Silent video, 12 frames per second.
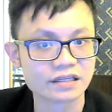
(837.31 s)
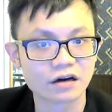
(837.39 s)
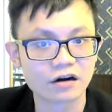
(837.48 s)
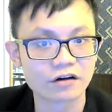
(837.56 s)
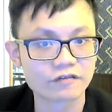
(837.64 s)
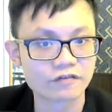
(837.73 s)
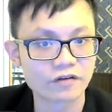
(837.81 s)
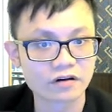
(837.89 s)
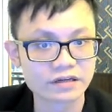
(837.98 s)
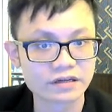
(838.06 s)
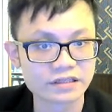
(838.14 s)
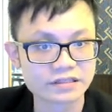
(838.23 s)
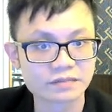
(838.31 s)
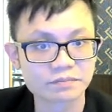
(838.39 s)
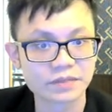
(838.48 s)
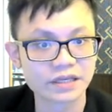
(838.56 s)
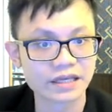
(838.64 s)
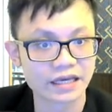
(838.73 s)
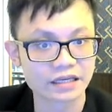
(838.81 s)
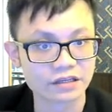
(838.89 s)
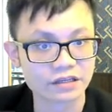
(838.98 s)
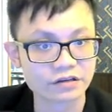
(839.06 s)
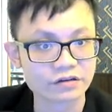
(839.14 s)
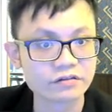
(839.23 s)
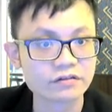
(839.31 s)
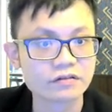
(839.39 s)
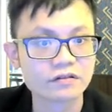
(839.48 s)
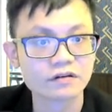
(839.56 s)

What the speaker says: of organism P and Q